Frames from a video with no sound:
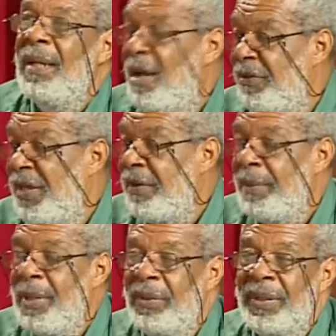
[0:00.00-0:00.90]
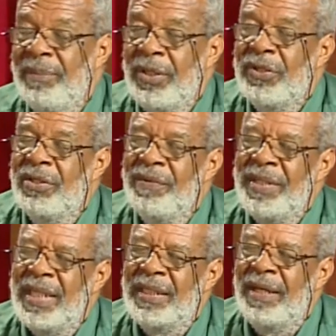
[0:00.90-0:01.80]
Or thereabout. I'm not certain of
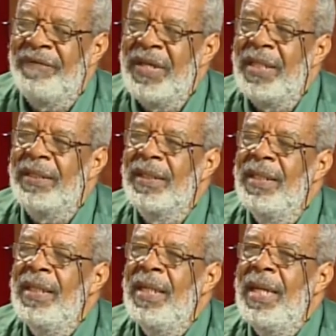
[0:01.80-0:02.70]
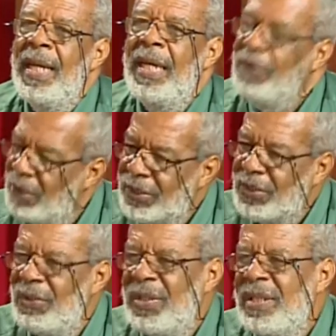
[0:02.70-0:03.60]
the exact figures. And
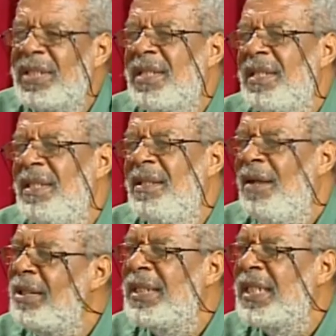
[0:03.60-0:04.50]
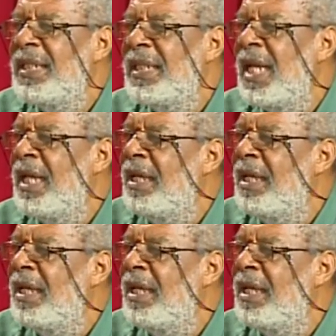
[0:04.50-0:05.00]
also, this nonsense that I